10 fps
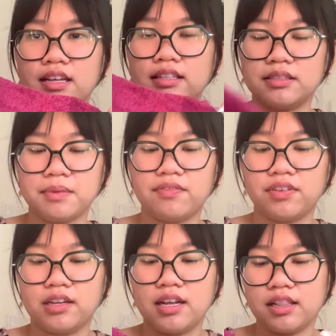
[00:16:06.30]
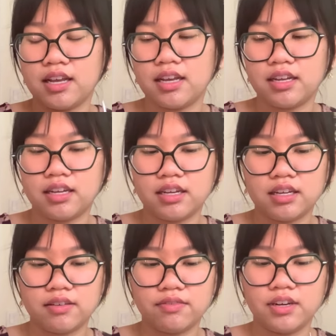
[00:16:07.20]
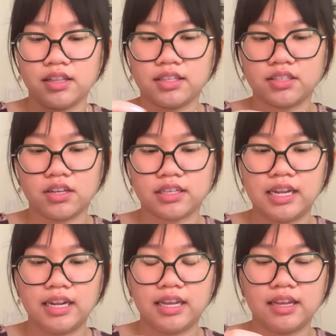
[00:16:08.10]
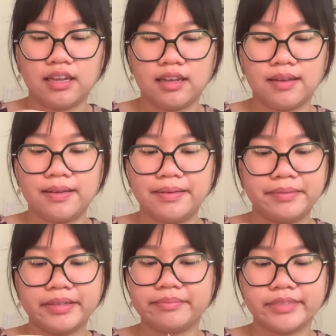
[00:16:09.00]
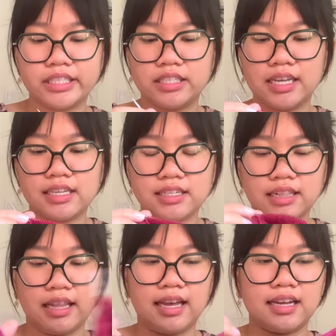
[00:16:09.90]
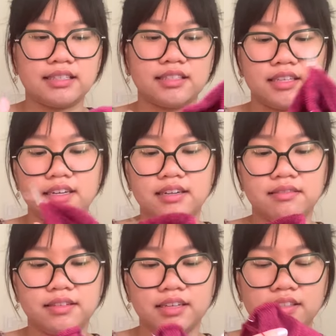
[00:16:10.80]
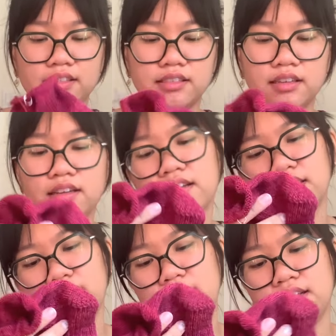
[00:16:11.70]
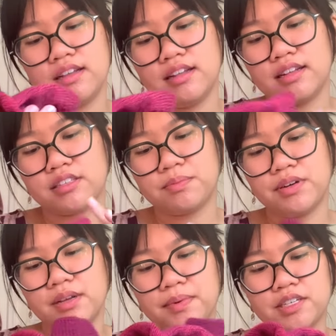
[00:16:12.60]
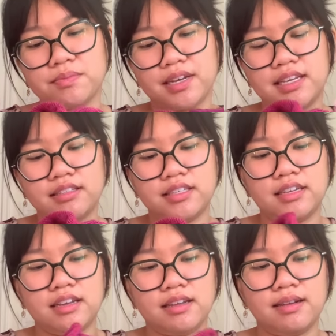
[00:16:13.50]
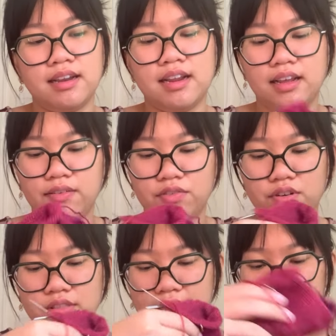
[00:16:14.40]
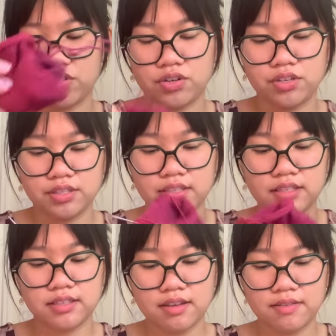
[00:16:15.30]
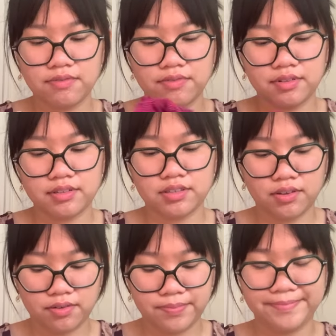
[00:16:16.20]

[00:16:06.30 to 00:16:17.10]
My vanilla sock knitting. Take it to class, and that's pretty much my easy knitting for lectures and stuff. So